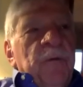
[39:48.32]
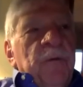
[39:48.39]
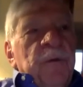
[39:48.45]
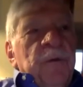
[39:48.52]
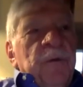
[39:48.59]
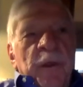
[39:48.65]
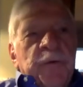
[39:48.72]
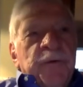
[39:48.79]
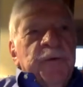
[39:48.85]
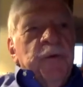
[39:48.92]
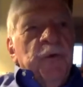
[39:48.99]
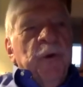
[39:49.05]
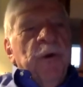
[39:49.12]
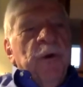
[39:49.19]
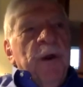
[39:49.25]
another
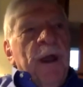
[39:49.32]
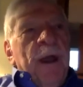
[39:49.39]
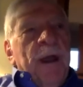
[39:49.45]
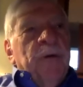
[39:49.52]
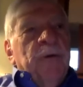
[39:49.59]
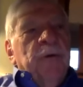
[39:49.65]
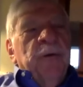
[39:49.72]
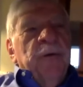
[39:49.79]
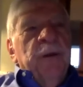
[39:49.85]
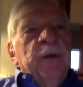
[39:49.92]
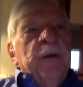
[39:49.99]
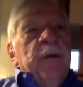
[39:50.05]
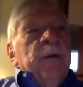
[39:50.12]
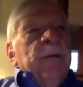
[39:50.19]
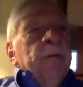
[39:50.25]
story, actually,
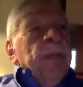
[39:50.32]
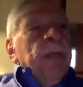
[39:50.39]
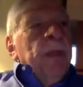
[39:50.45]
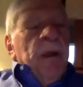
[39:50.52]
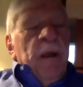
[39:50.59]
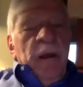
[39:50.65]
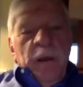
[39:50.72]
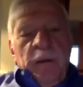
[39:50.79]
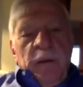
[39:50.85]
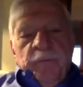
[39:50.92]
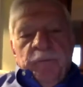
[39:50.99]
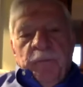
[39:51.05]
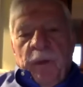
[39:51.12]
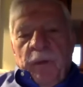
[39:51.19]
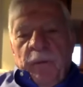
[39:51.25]

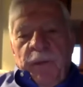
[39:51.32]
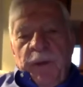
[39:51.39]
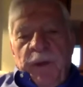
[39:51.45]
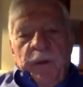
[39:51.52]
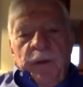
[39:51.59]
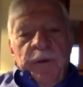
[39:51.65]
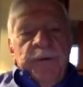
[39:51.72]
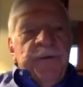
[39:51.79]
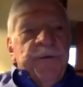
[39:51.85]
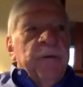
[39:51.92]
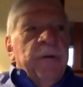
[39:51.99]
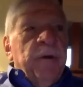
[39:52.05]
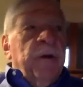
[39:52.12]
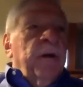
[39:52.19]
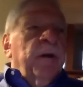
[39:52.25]
um, because
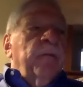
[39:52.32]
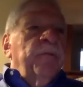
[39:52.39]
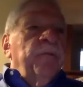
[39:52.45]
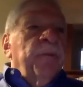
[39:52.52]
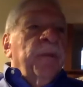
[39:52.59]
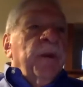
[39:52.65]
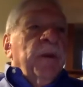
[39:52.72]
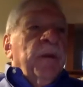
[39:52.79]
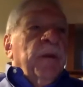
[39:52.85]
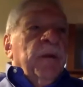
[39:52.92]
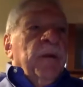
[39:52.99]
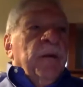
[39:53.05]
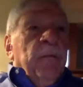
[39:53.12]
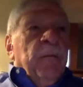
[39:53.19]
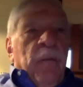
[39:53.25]
um,
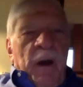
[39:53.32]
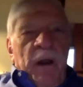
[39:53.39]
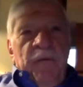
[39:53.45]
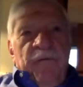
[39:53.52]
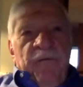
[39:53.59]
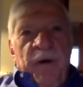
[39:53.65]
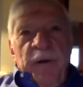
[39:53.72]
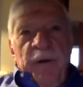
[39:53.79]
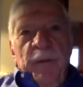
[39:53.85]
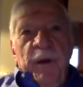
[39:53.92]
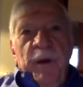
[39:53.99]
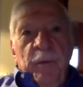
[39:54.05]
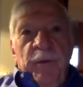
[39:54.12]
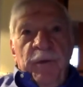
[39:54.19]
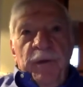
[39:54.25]
my
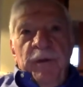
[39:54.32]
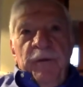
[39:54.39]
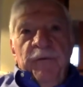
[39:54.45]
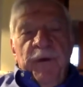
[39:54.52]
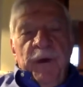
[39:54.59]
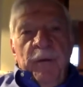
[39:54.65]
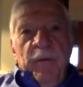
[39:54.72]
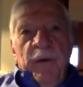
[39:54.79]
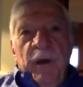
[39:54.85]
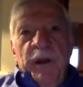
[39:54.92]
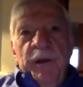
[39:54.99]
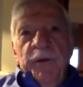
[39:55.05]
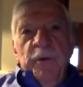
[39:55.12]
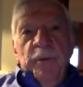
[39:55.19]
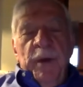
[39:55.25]
fundamental belief, and I'm
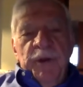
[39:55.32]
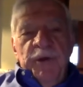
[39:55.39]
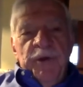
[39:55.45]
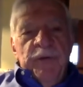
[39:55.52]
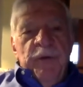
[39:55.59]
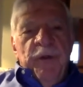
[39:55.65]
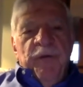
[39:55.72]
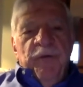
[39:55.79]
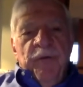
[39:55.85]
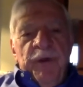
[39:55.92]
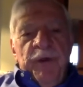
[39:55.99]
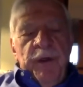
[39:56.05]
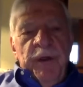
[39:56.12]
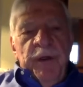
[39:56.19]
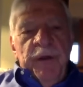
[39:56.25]
glad you mentioned the
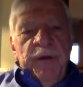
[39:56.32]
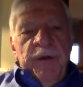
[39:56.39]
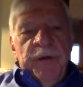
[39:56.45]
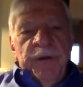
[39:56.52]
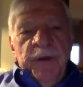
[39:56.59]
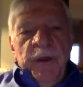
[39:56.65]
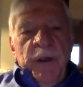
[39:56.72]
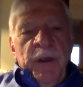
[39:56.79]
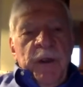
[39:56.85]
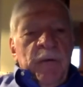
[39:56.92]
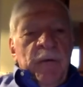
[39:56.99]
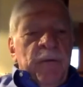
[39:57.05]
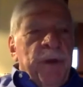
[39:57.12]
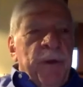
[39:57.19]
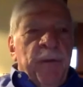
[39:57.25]
three E's.
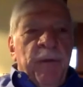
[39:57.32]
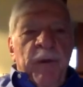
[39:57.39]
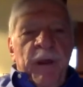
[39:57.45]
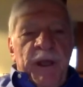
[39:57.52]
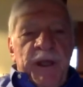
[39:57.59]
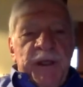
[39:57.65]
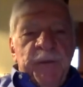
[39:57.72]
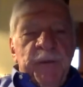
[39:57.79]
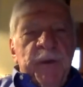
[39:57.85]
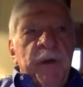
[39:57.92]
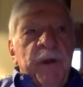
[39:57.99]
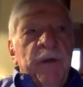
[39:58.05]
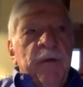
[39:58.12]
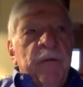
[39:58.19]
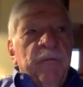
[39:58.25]
When people ask
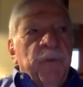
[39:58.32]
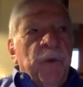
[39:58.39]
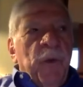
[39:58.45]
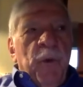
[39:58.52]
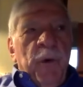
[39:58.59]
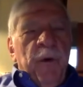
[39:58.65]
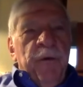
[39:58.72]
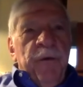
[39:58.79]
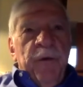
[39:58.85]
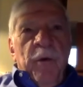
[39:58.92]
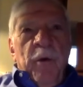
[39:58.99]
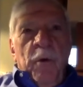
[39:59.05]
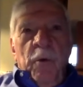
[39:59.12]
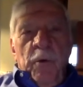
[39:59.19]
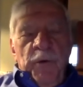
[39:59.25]
me, what are the
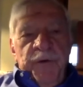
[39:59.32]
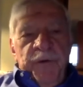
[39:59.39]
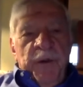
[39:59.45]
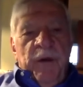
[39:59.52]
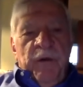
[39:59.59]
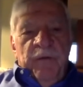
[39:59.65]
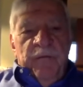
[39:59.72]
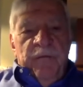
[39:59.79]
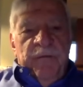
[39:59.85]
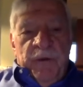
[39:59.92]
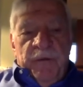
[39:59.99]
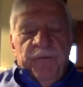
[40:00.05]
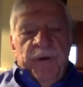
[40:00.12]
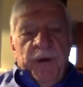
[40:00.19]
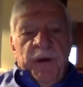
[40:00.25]
goals of
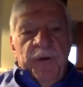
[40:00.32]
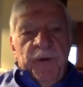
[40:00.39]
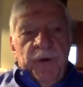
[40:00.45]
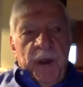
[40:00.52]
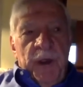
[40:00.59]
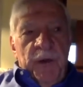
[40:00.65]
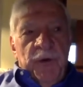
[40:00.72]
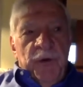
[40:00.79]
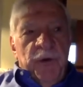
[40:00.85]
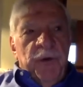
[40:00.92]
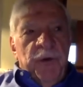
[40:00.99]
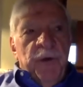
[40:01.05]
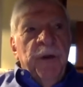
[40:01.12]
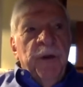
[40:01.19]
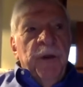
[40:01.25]
gifted education?